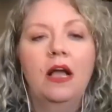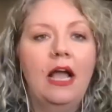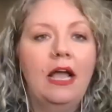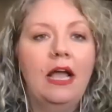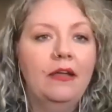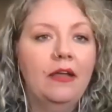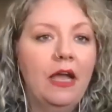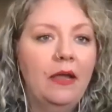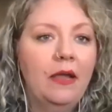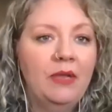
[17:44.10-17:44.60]

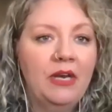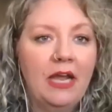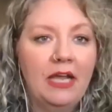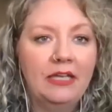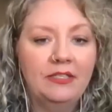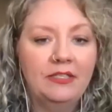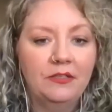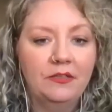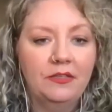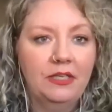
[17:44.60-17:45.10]
I mean, I
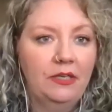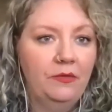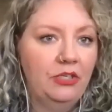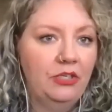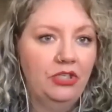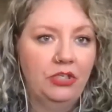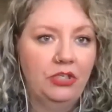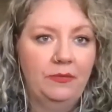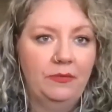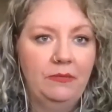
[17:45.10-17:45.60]
still think we
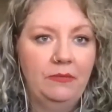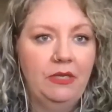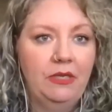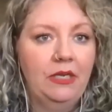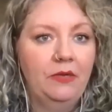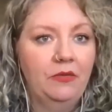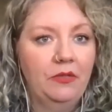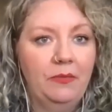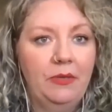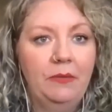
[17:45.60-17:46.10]
should be
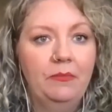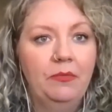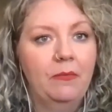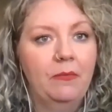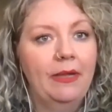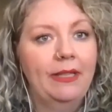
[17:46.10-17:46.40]
meeting with people